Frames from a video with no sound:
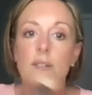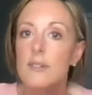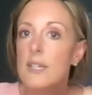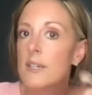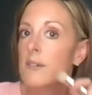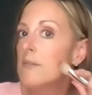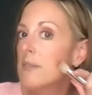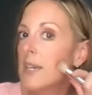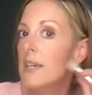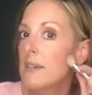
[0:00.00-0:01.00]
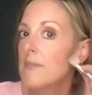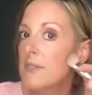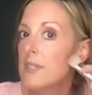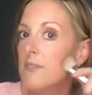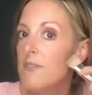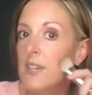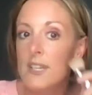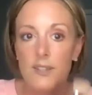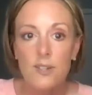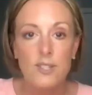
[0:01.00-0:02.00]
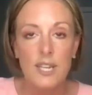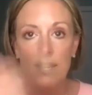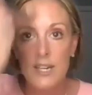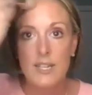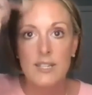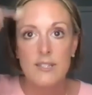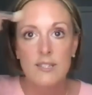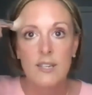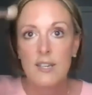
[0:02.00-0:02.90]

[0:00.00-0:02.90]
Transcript: you know, like to fit those areas.